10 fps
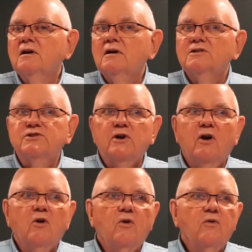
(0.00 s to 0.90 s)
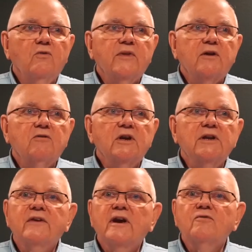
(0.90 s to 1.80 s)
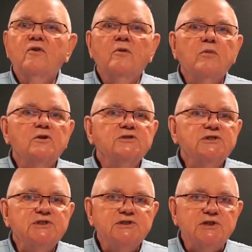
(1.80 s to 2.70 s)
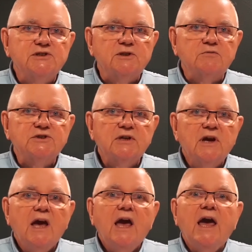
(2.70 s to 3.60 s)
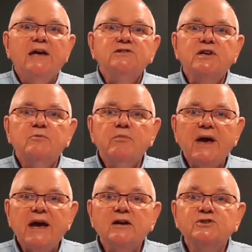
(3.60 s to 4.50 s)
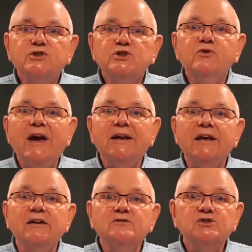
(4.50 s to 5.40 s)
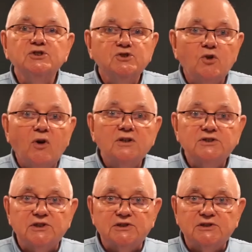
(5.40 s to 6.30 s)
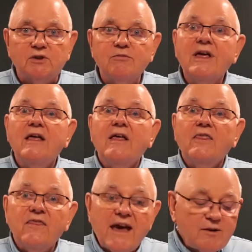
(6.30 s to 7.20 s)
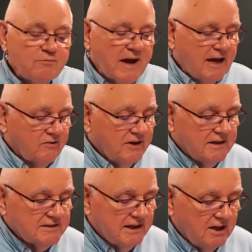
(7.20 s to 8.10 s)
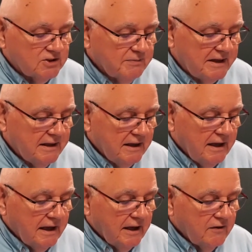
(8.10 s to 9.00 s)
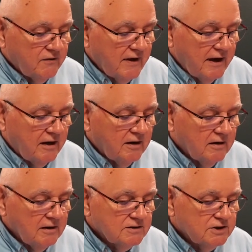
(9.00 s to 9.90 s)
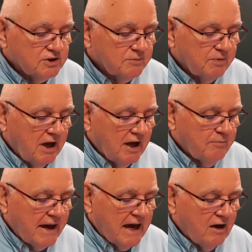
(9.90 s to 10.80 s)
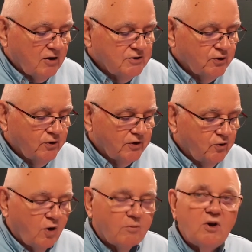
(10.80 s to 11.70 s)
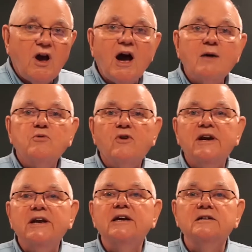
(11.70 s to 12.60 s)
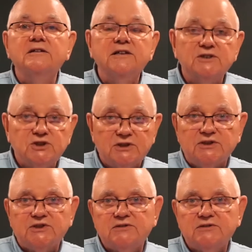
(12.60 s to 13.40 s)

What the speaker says: So they're really there for emergency systems. As compared to an energy storage system, that battery, it tells me, is there to supply power during normal operating conditions.